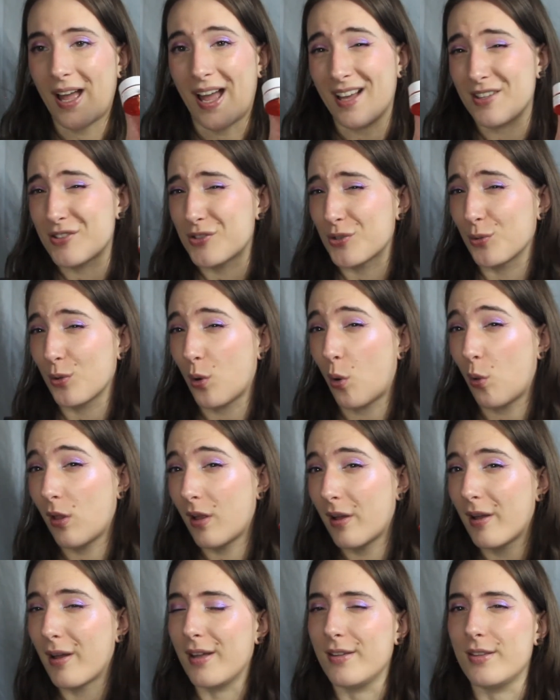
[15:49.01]

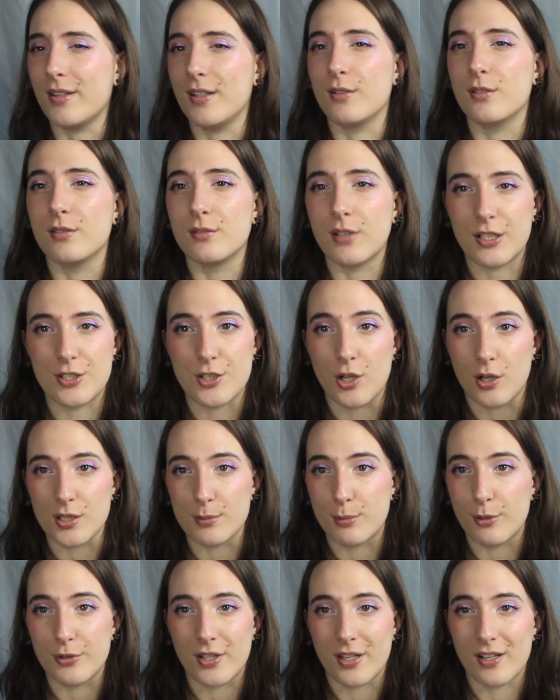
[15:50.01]
I think I talked
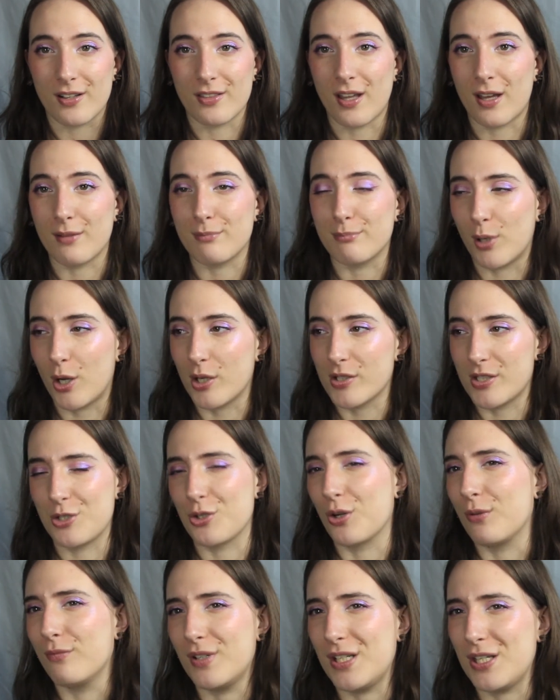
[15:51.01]
about that in that
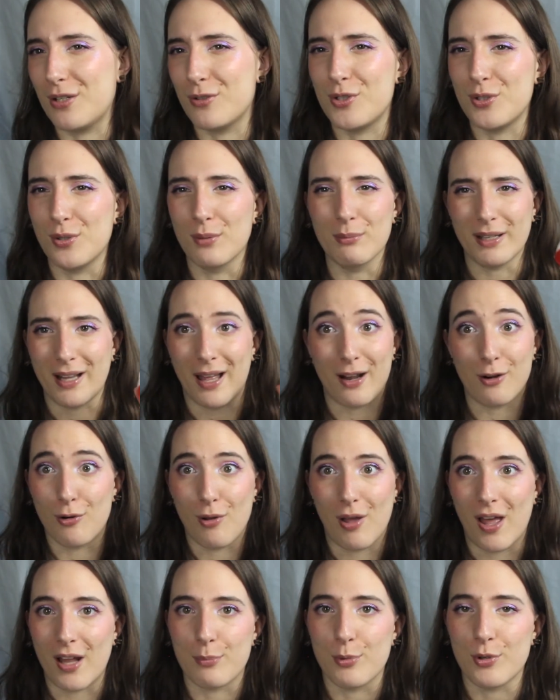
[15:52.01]
BoxyCharm video too. I'm like, I don't
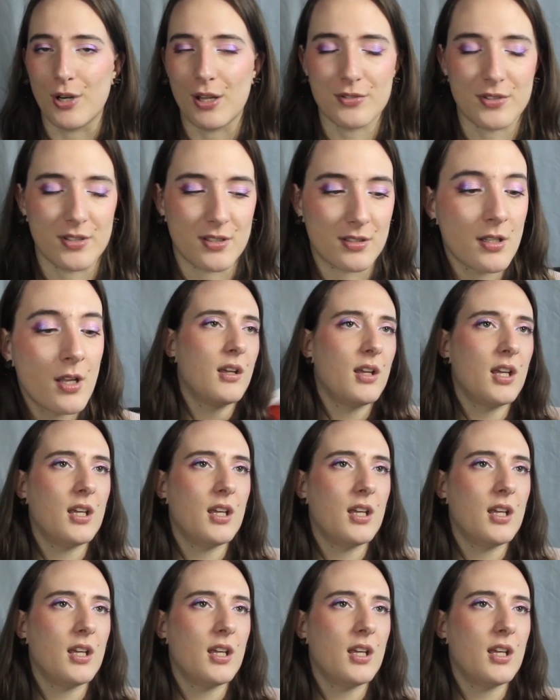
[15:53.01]
know how to pronounce this.